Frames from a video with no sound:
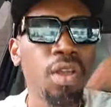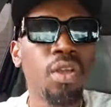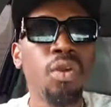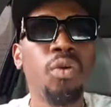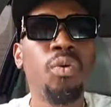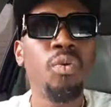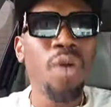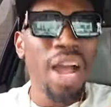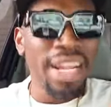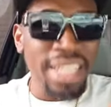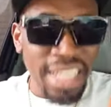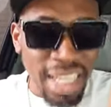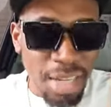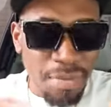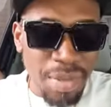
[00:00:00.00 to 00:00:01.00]
Why they
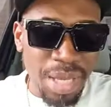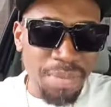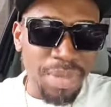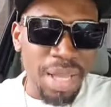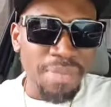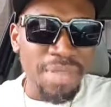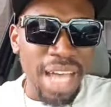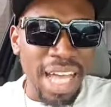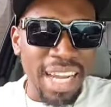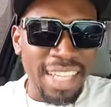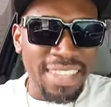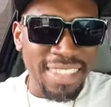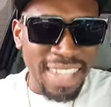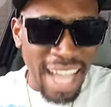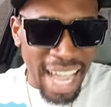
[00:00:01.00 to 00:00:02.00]
the people them now on a
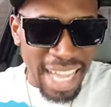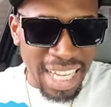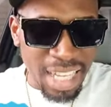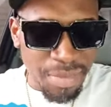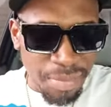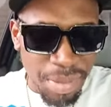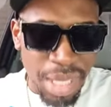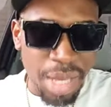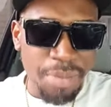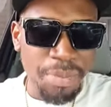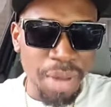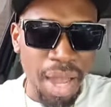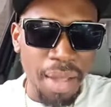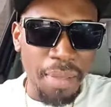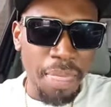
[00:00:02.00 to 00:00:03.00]
toilet paper
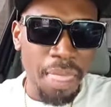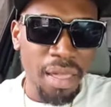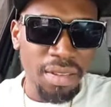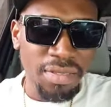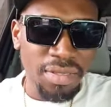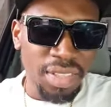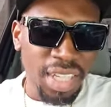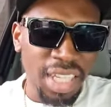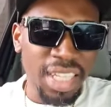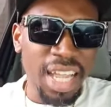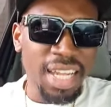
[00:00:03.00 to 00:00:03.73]
in the